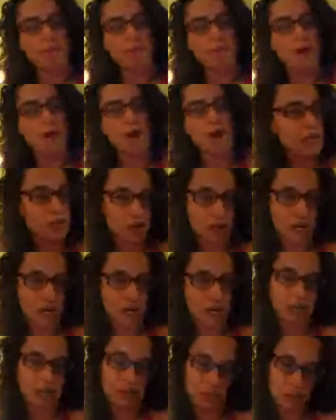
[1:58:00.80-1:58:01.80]
Part of the
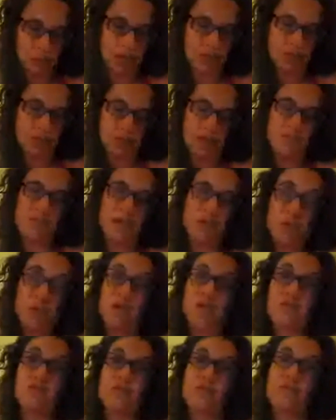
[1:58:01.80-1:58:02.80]
NRA, that's my
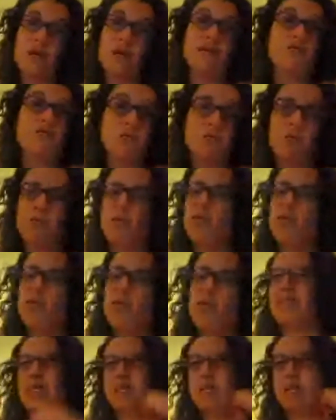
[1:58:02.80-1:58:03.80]
stuff. I
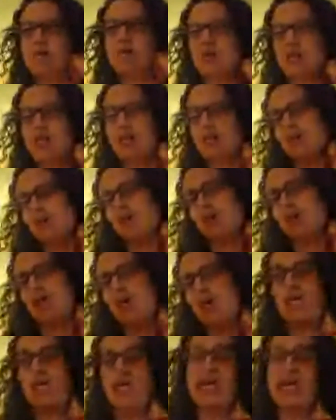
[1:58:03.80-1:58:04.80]
support the NRA,
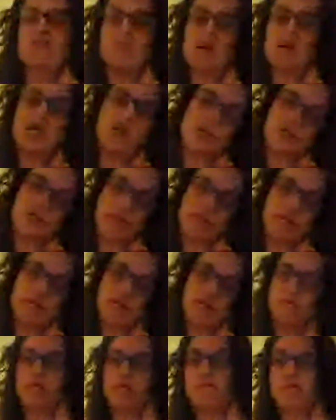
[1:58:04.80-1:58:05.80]
and that's my own
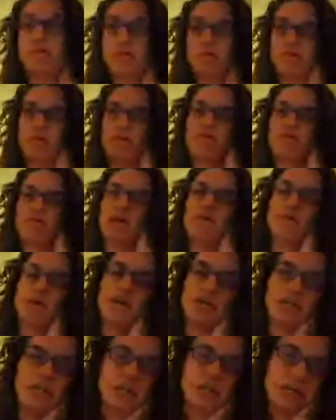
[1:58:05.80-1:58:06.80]
thing. It's manipulative.
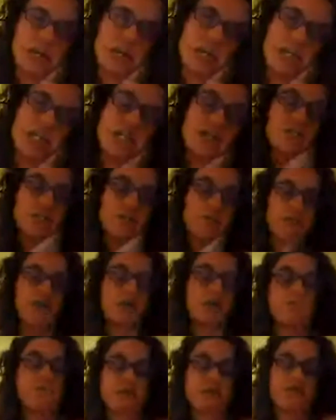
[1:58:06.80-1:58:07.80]
I think that I need to
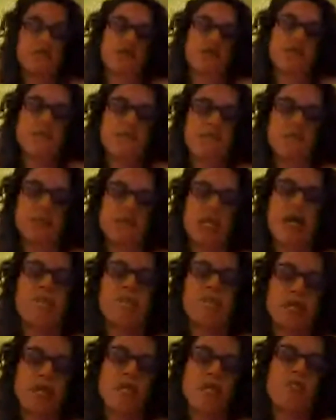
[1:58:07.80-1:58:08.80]
defend myself,
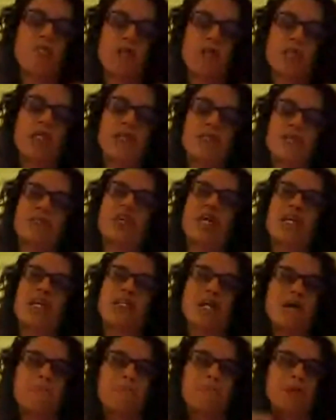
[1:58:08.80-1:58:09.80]
and I'm willingly
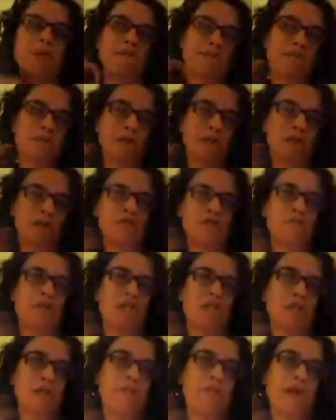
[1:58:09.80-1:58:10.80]
saying that, but I'm feeling
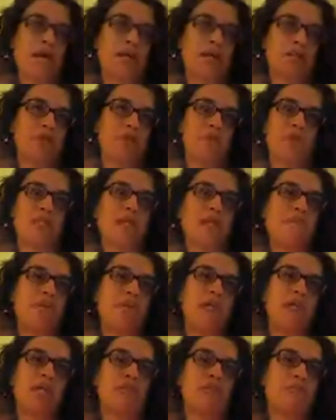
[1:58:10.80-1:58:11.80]
something in the back to
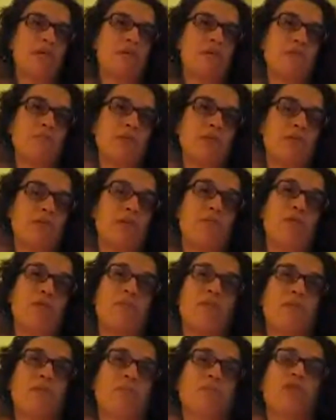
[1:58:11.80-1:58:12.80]
manipulate, to make people
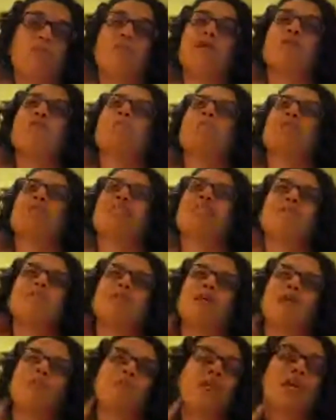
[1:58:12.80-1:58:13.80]

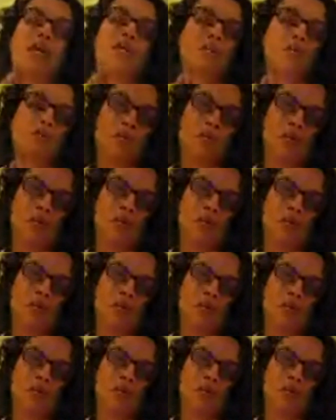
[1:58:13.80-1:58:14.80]
believe that I'm not the
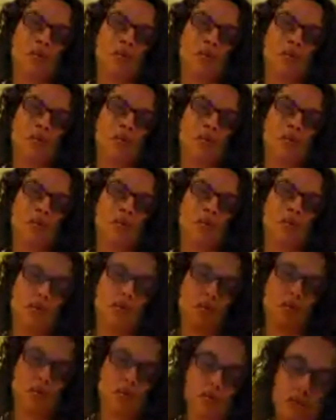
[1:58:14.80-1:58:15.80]
one
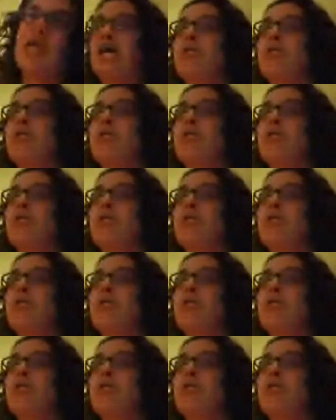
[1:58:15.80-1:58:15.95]
that's